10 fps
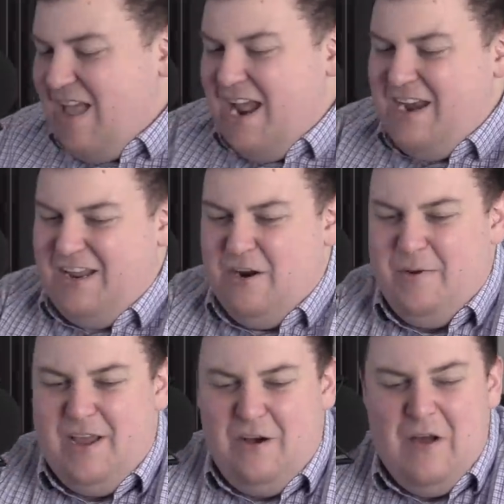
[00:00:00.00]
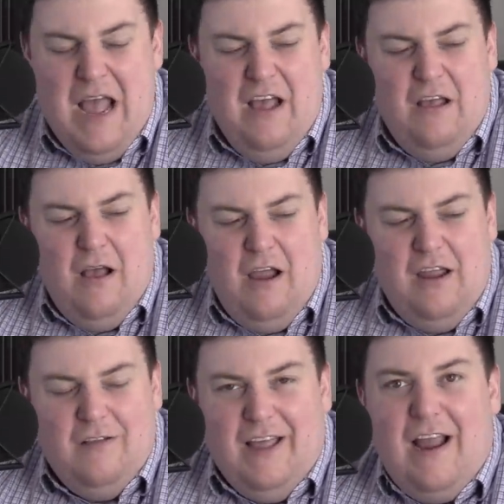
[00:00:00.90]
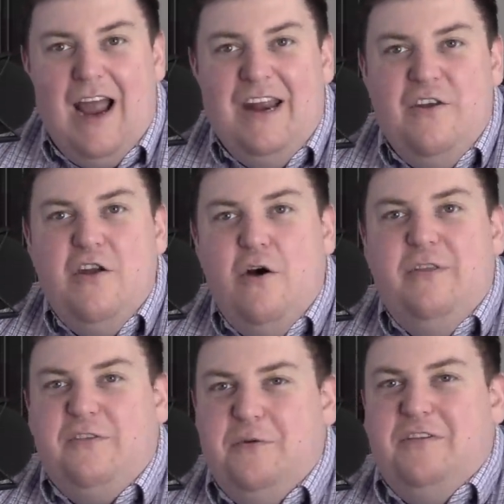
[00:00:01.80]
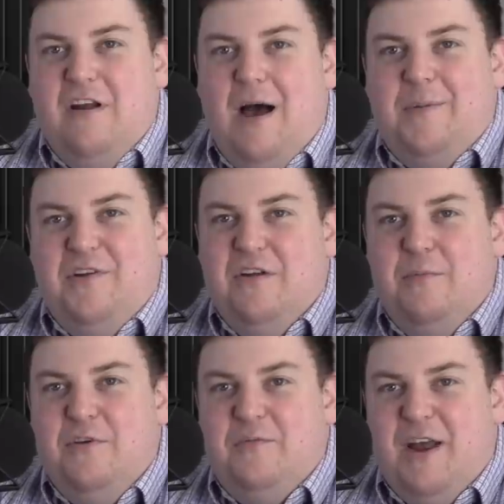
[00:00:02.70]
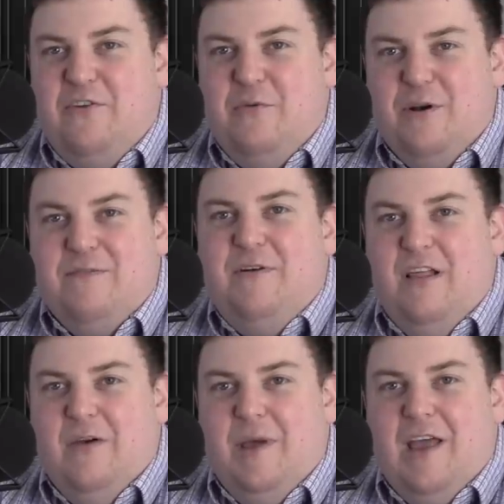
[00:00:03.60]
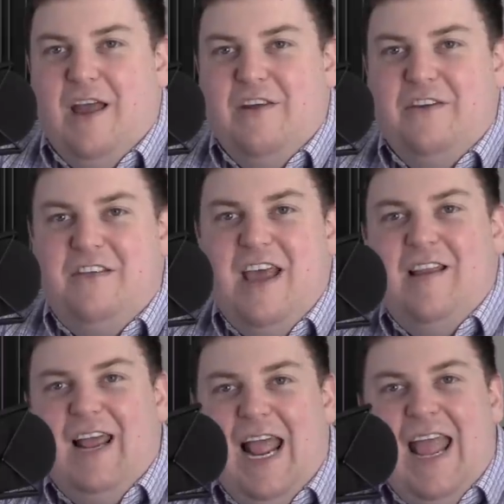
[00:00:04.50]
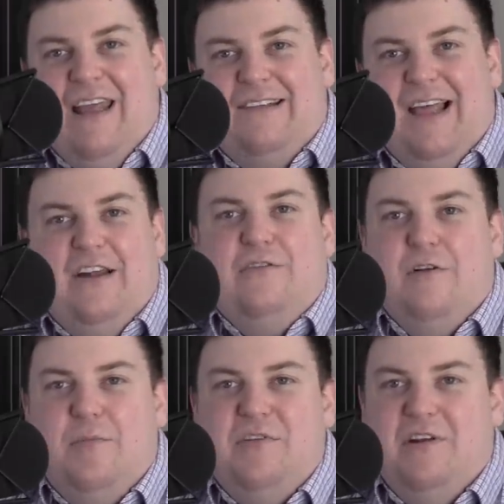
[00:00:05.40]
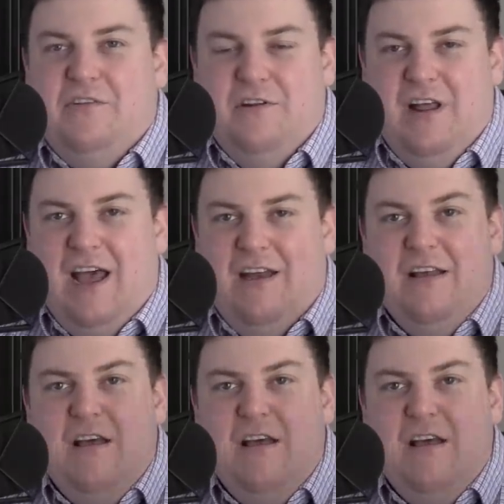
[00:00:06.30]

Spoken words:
And here we go. Like, I didn't know this was an option to boost my Twitter following. I could just take, like, a guest lecturer position at,